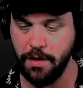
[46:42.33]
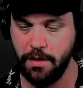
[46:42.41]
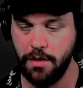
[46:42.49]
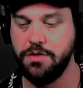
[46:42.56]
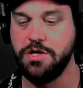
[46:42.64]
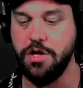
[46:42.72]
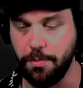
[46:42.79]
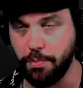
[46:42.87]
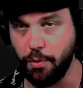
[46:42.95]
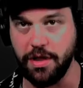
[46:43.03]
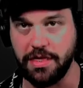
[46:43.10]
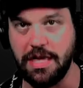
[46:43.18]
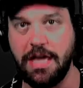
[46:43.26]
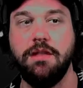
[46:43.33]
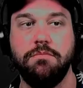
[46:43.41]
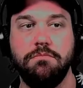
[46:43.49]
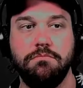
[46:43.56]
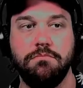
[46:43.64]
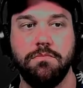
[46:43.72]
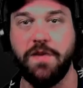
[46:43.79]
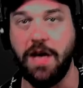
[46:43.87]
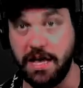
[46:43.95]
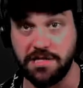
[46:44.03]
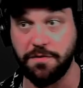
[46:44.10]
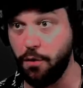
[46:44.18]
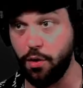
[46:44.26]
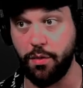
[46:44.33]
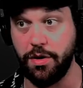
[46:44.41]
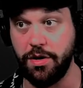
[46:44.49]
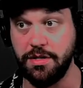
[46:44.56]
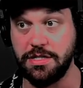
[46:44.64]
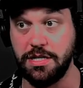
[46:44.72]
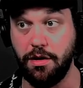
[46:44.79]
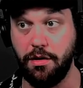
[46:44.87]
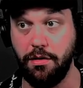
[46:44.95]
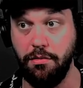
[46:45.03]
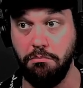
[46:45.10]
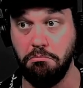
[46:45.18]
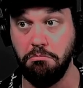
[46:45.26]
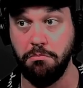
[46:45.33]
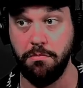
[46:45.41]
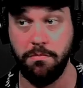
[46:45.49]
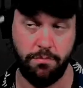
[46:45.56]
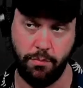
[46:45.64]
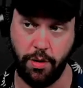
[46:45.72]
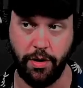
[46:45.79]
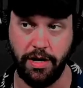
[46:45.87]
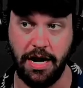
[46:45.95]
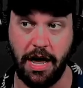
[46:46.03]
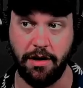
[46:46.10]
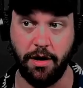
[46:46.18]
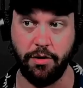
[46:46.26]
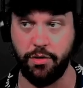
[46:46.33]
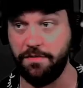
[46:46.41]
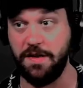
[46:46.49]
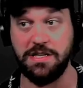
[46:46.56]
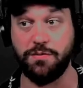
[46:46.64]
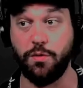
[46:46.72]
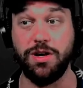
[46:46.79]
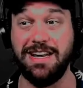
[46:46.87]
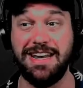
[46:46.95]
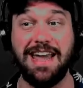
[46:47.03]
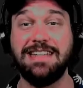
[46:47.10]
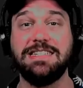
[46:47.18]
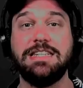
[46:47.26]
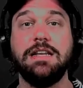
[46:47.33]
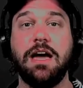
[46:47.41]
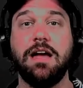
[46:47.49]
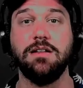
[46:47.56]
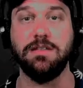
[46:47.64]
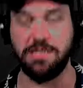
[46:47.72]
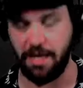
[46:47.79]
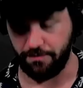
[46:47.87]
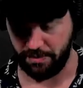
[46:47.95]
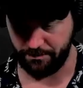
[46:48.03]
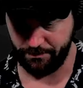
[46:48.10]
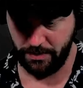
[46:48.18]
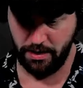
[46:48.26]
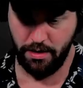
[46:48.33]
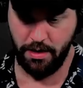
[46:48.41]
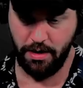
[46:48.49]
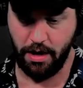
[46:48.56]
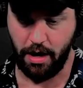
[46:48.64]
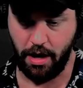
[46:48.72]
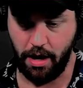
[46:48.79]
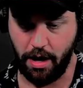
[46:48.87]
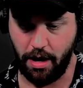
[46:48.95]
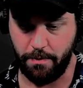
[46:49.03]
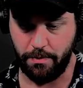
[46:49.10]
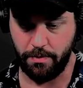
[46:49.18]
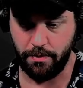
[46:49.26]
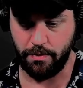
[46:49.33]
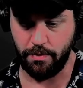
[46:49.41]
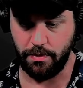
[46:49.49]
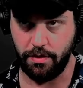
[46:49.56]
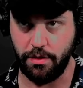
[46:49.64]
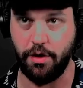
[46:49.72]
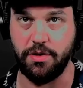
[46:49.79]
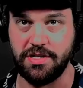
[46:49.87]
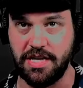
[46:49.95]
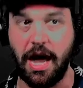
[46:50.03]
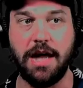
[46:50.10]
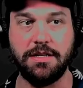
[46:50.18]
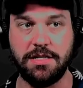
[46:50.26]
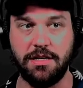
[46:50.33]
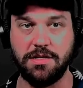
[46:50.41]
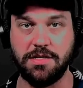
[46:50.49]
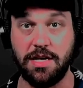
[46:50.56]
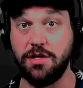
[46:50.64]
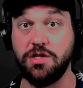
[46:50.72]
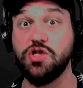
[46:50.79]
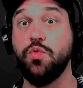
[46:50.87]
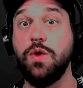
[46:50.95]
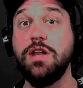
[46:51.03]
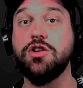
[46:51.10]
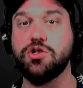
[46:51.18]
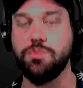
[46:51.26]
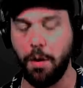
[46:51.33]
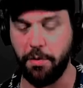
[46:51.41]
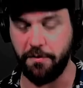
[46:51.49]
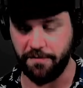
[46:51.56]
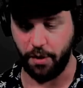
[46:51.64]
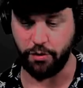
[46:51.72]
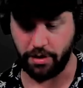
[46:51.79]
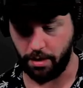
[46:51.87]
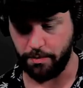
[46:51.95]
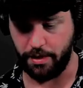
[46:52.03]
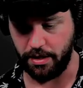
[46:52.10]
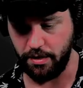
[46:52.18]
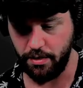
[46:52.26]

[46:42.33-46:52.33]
To the point that fast forward until we were in 900, fast forward to 1997. There are scientists at a Swedish mobile phone company